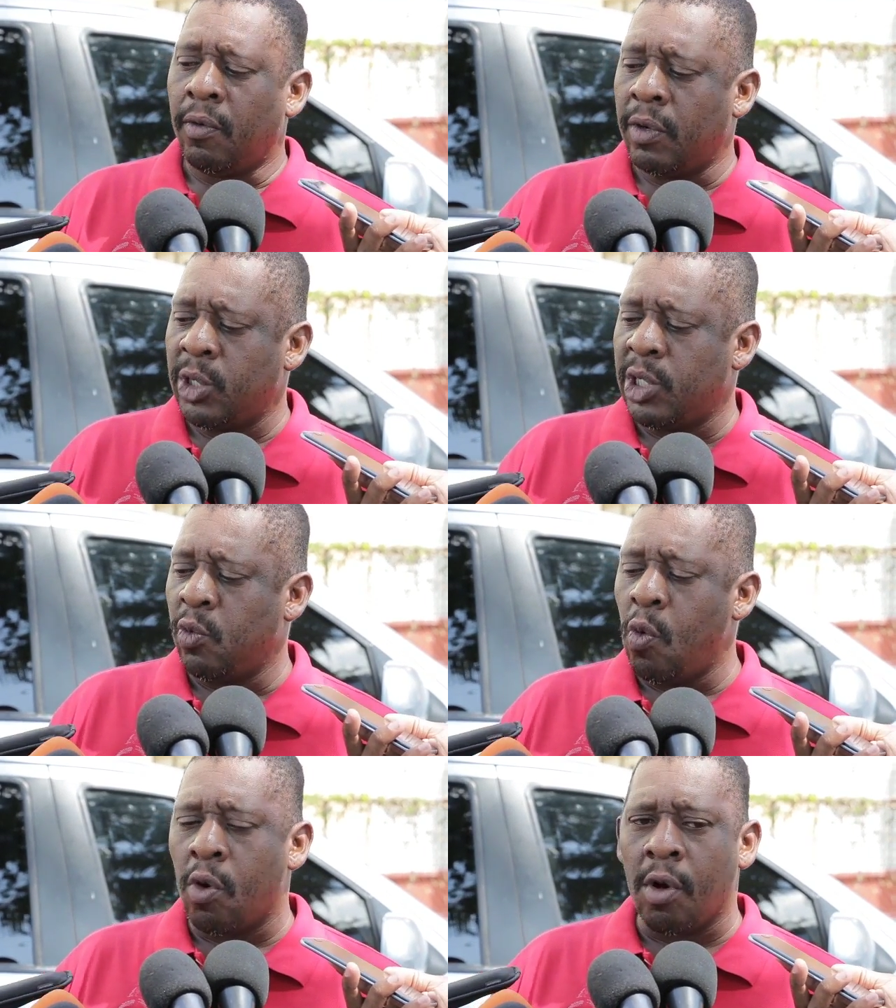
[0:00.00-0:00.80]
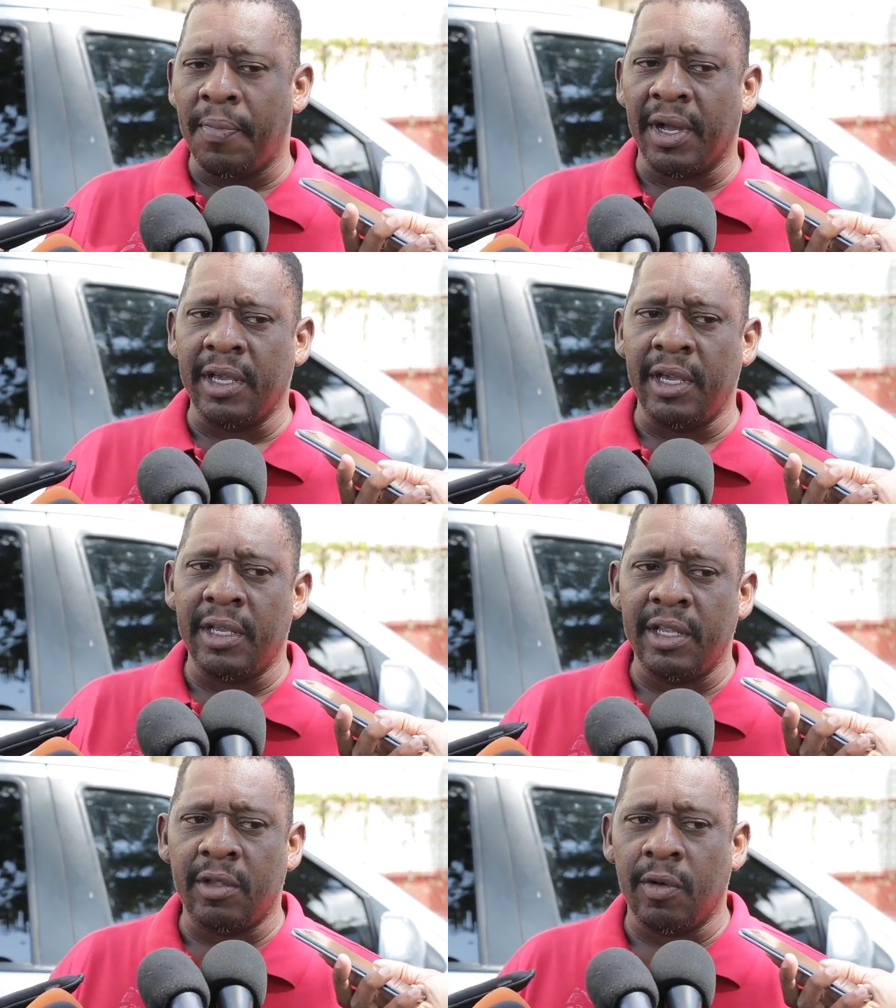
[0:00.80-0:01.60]
When she woke up
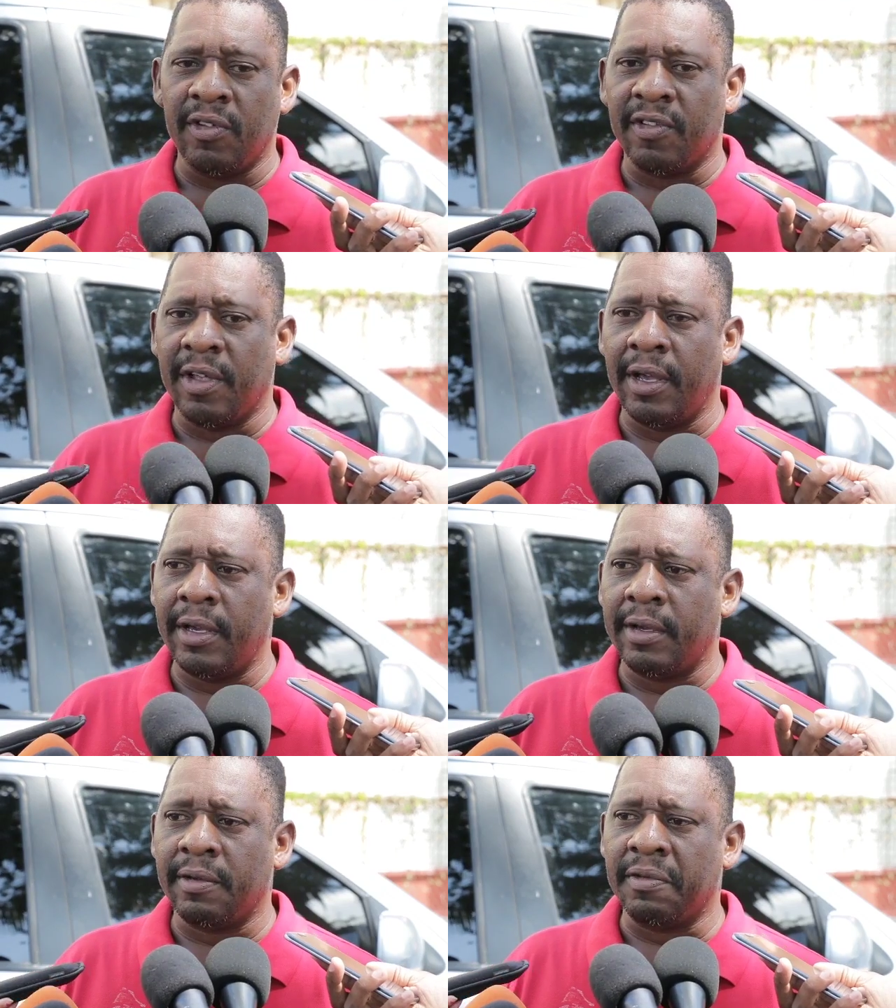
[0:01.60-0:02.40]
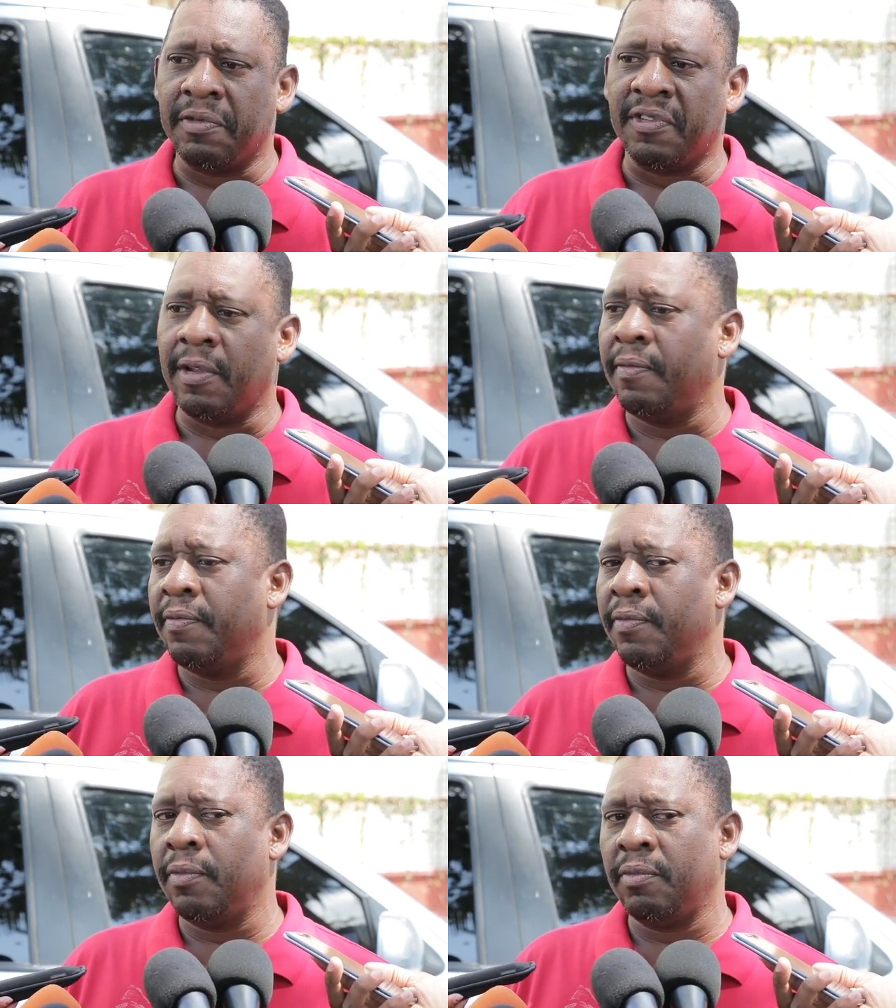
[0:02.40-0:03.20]
again, it was like
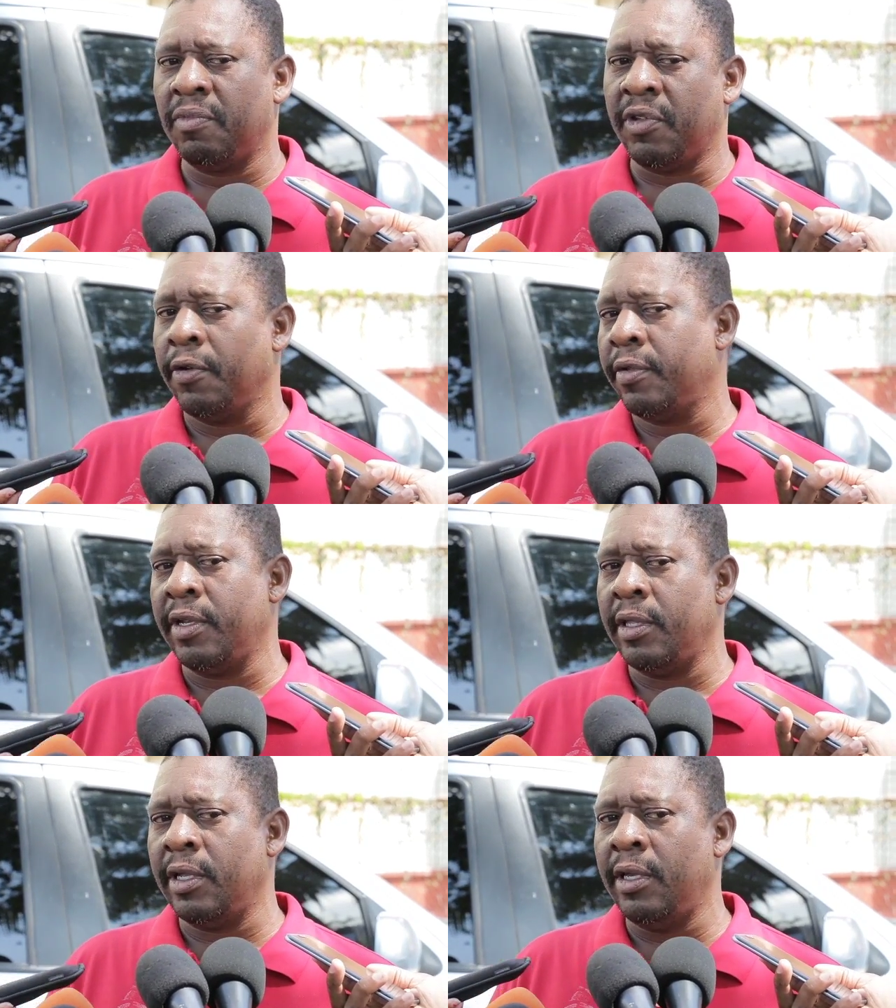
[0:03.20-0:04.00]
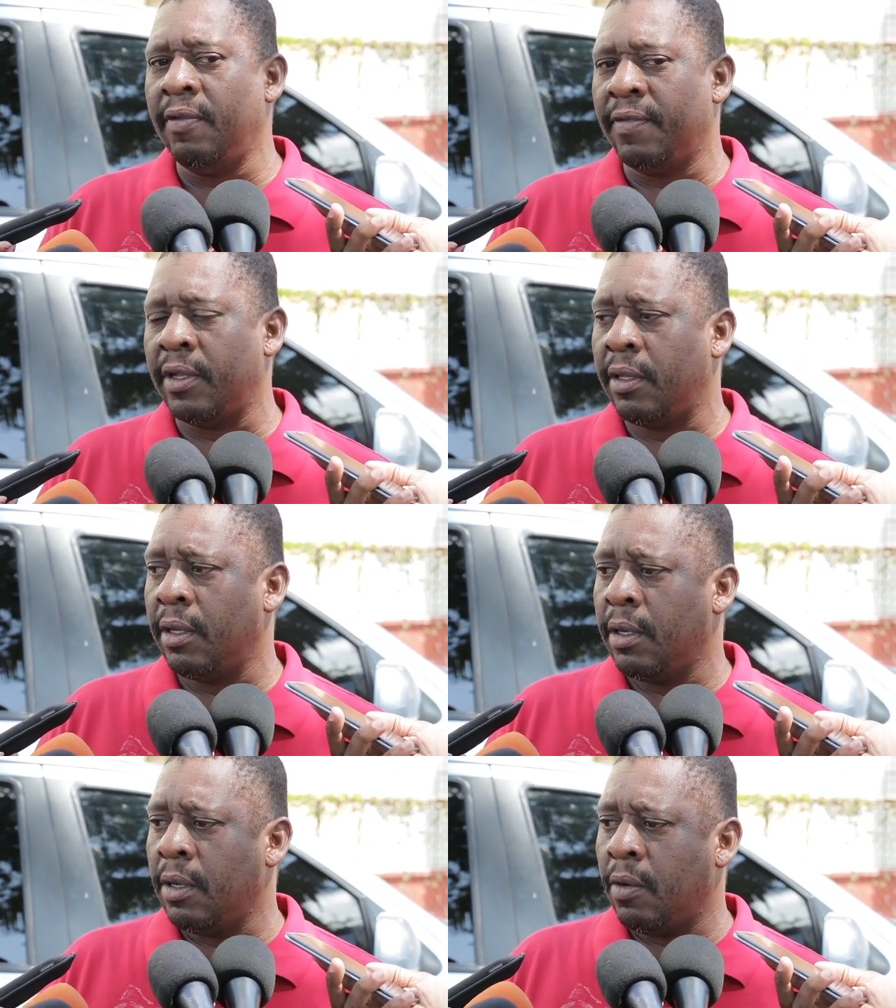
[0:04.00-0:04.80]
7.30 in the evening
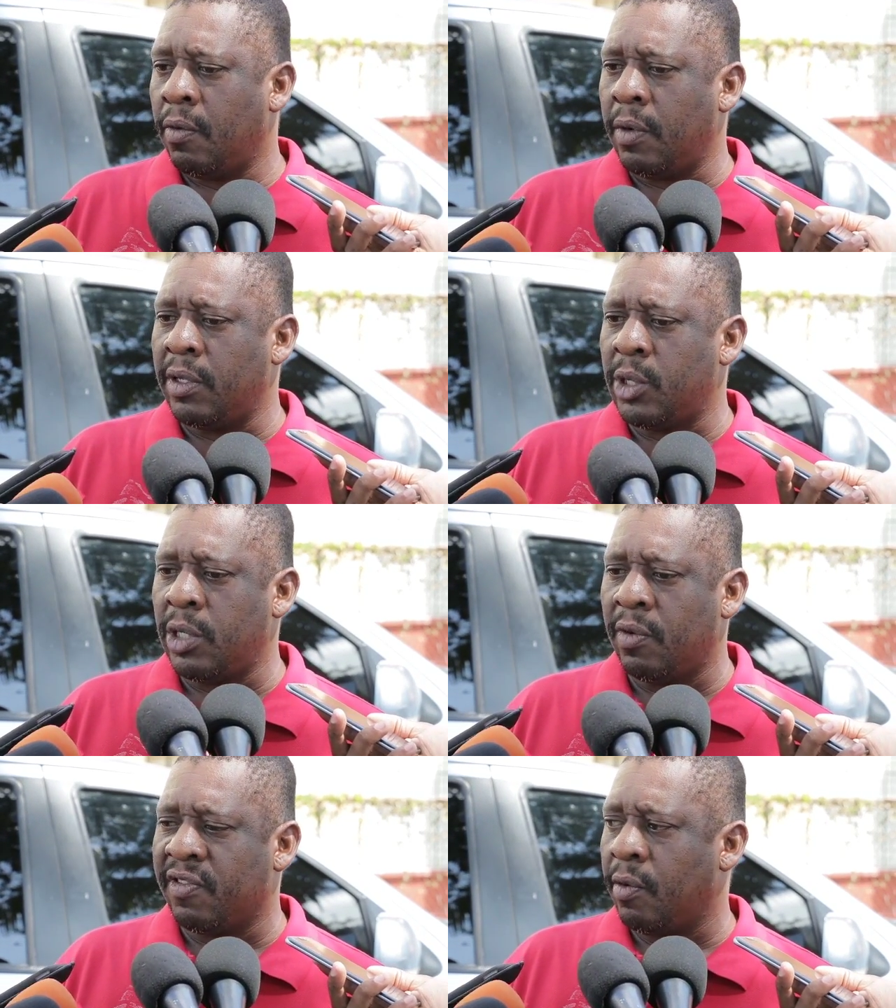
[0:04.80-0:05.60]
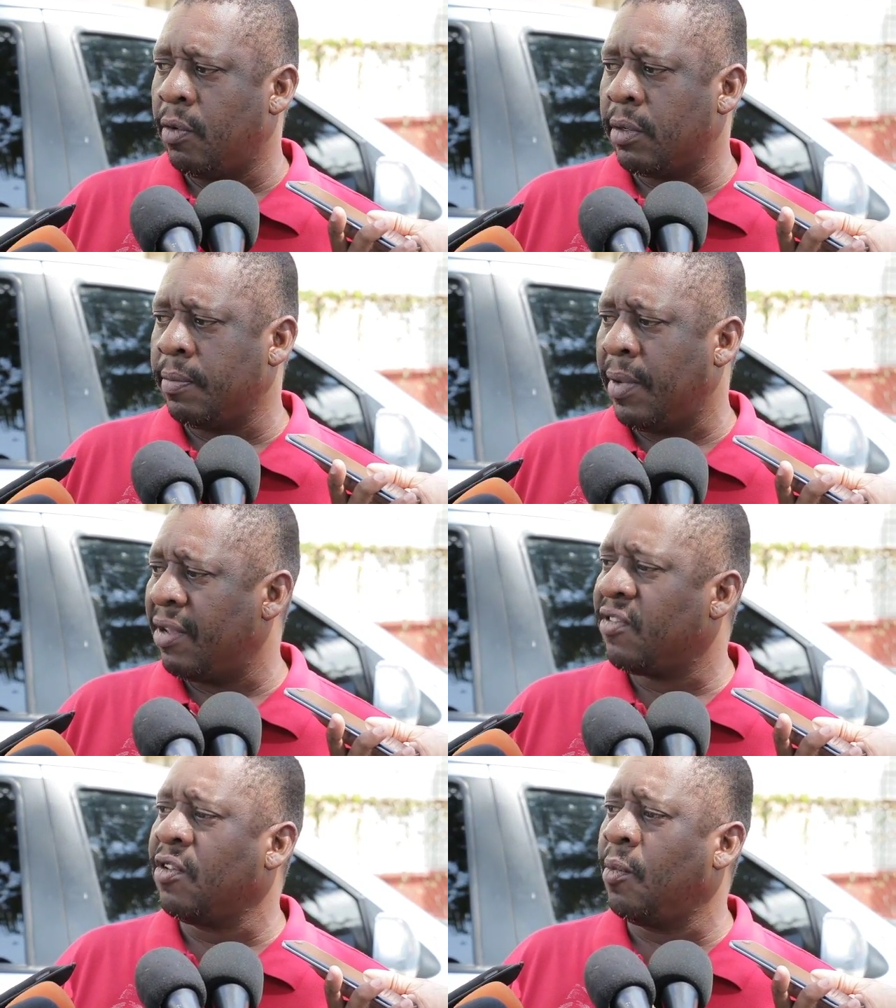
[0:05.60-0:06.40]
when she was awoken
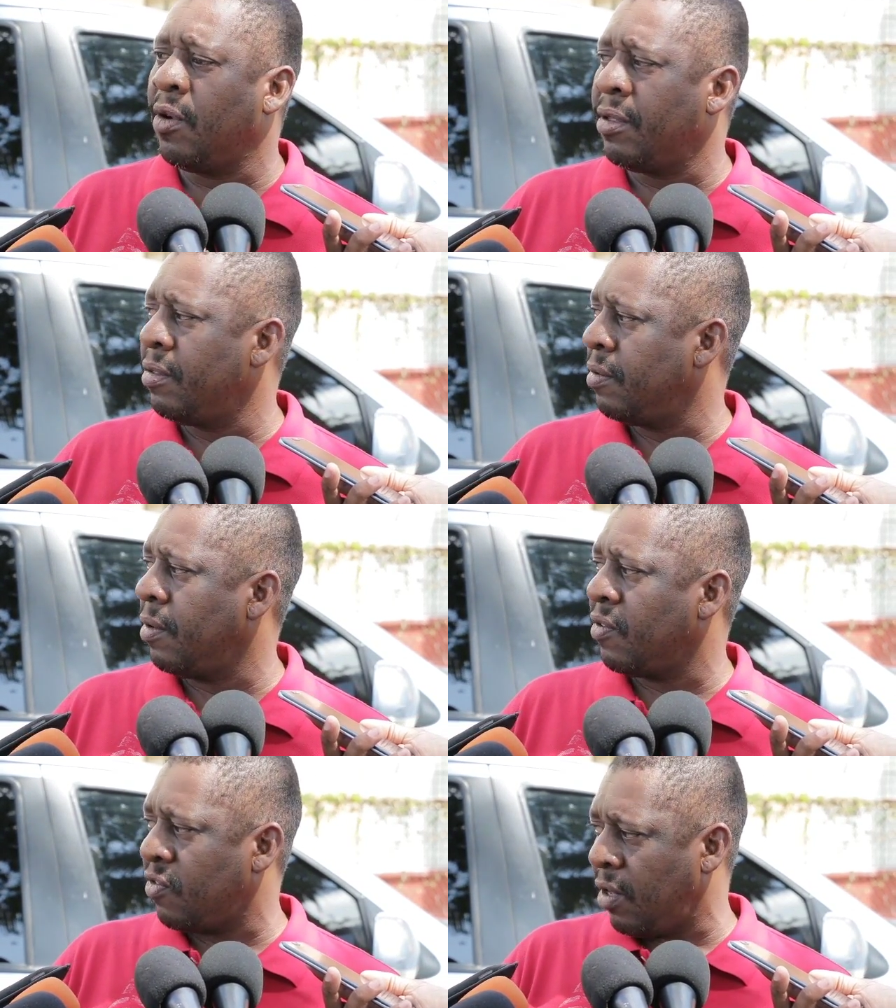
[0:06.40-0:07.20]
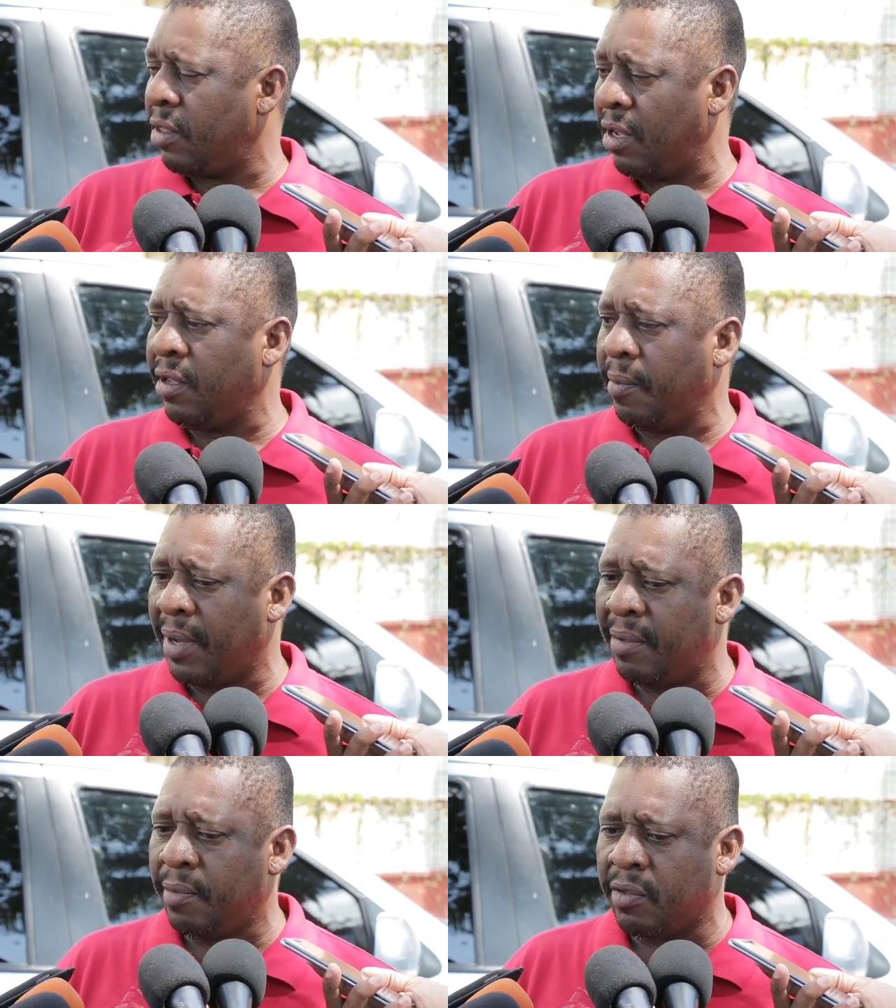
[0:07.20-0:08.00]
by someone, another
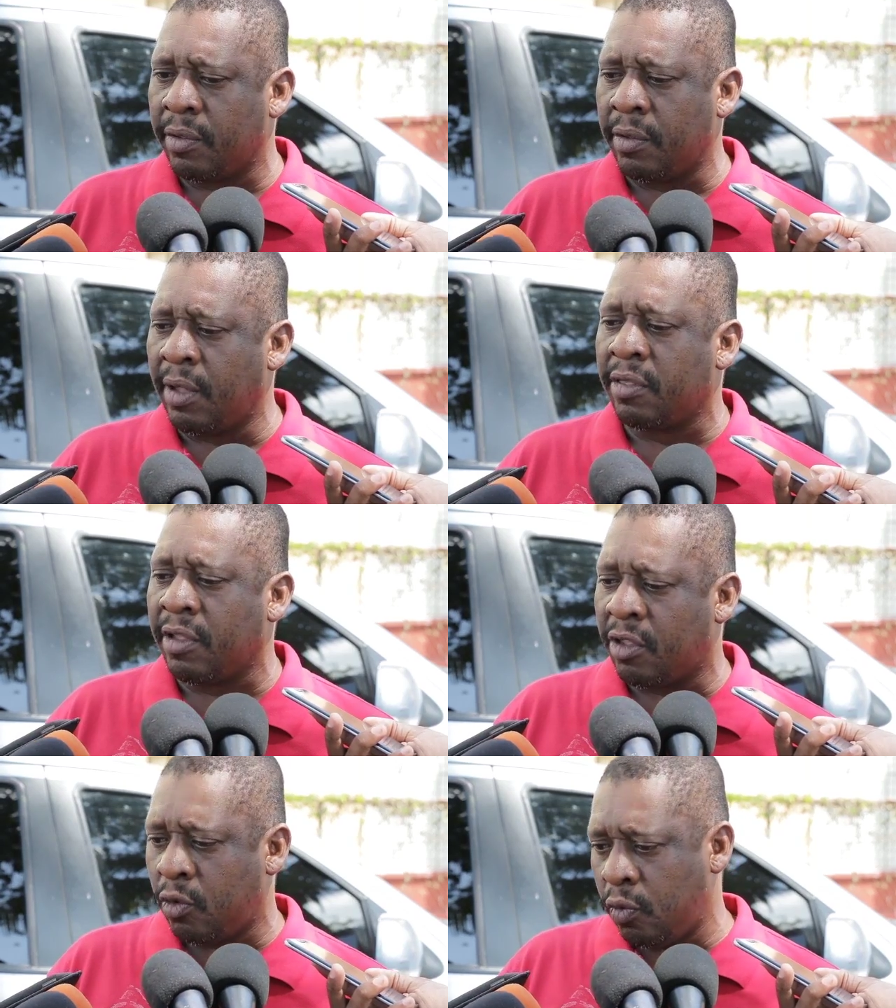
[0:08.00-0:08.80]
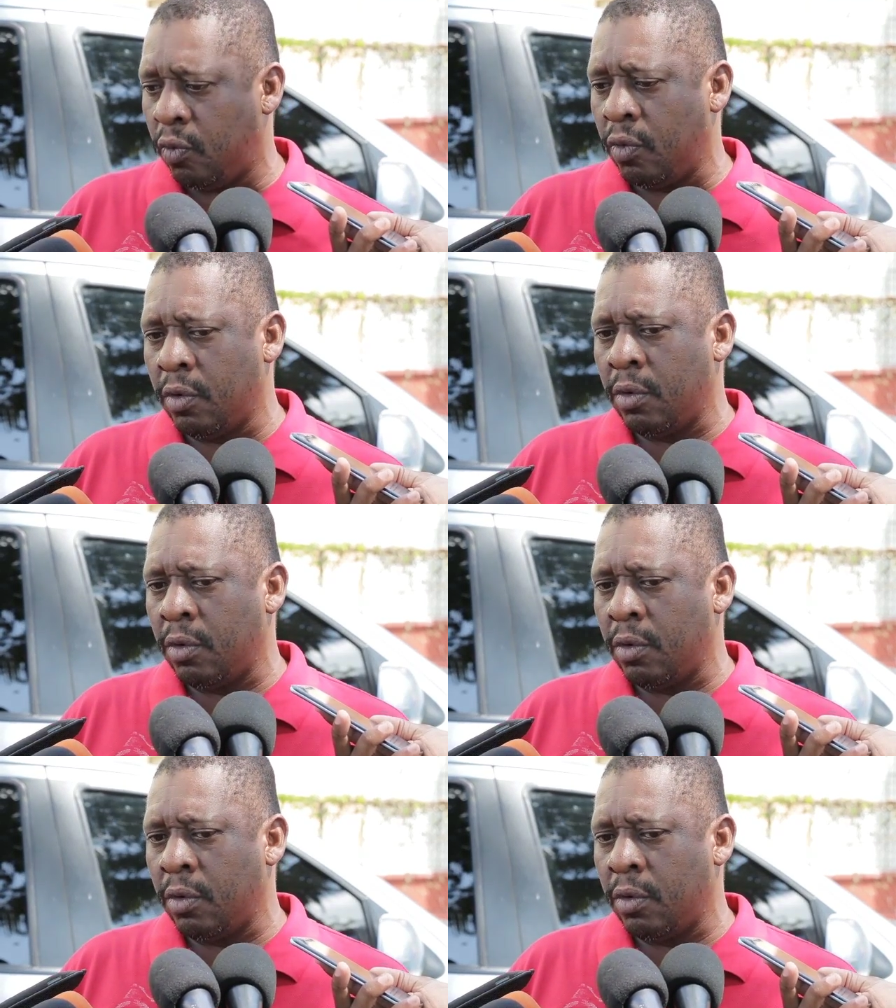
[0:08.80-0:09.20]
man, but not the two,